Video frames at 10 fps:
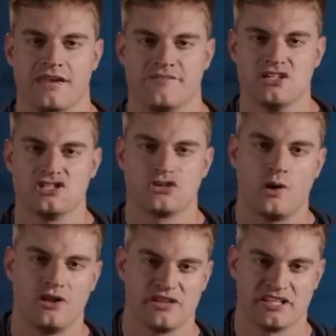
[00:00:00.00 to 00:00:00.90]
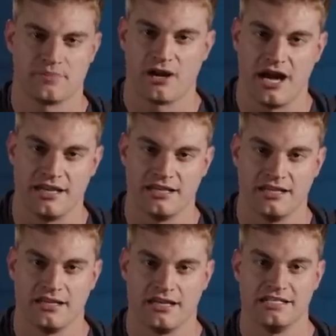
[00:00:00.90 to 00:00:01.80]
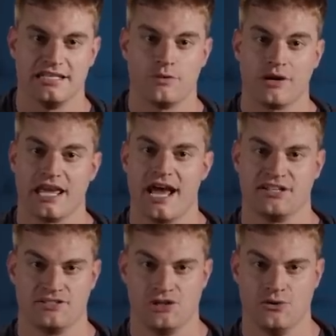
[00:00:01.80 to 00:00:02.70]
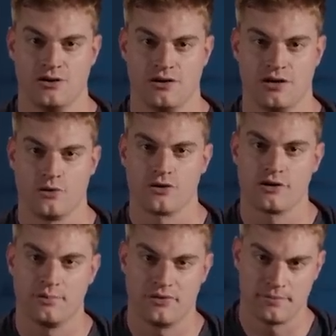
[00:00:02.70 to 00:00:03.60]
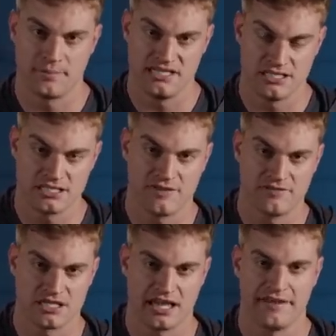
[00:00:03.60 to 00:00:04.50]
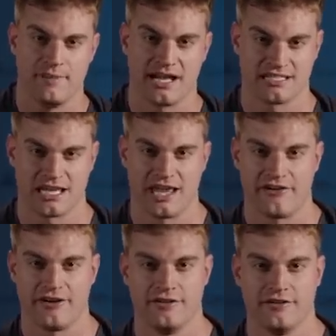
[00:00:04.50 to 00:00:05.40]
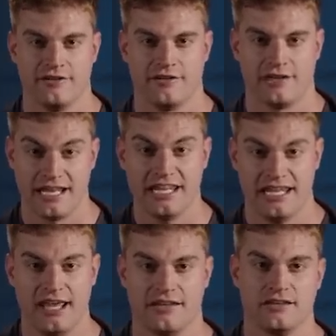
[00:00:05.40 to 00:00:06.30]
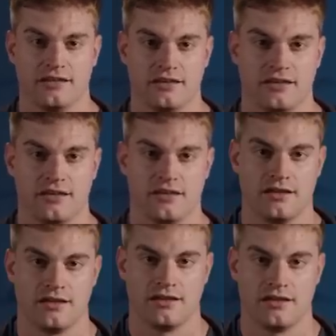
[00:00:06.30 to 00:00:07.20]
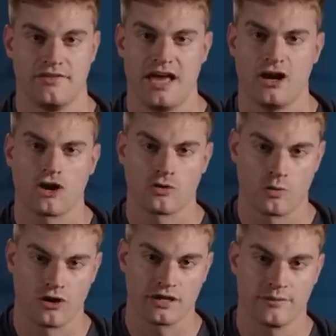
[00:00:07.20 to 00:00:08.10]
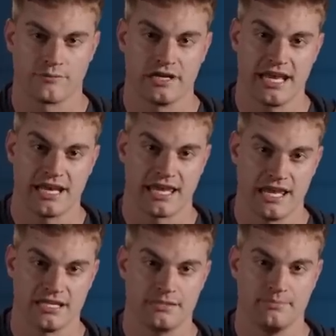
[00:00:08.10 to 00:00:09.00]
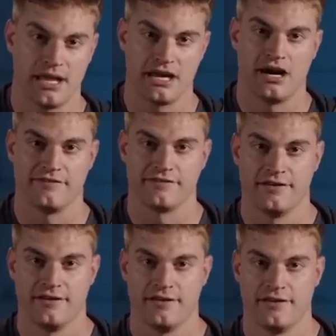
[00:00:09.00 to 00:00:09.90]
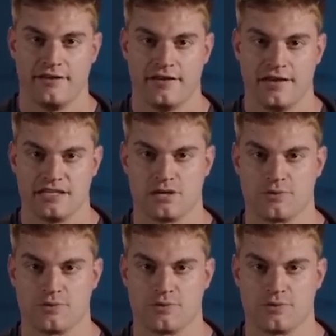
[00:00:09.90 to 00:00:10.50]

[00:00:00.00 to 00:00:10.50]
Vin swallowed his pride and did what he had to in order to put the pieces of his life back together. And he did. And that hard work and rededication paid off as he